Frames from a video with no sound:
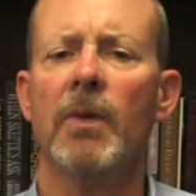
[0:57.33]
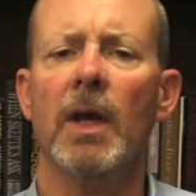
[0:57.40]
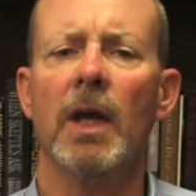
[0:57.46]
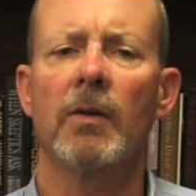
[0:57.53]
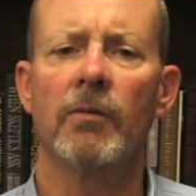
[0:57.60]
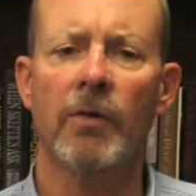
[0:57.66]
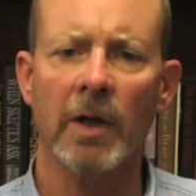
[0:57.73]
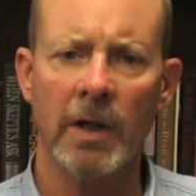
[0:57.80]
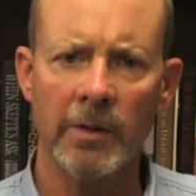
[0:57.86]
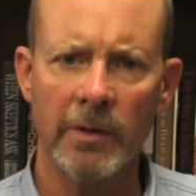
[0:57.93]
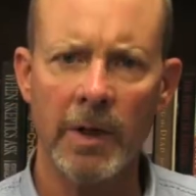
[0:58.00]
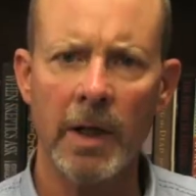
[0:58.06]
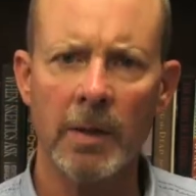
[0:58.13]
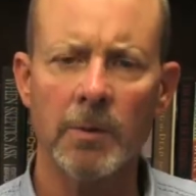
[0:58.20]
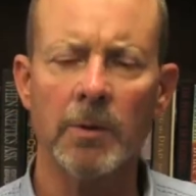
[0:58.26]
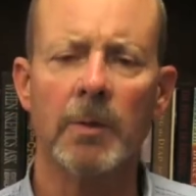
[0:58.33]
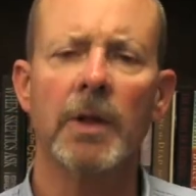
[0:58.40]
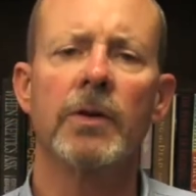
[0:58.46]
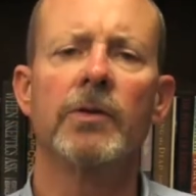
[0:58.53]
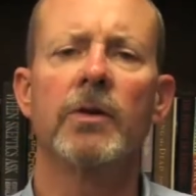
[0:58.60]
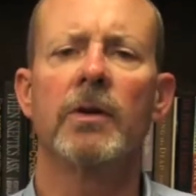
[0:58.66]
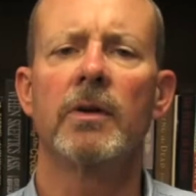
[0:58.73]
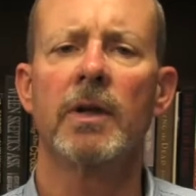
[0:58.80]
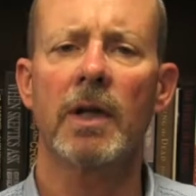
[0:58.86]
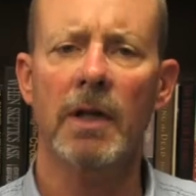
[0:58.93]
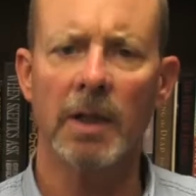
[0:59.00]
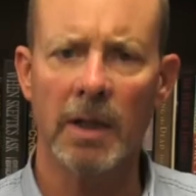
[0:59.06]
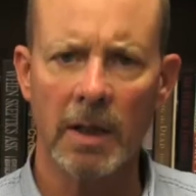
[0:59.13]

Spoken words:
And find a time to meet so that they can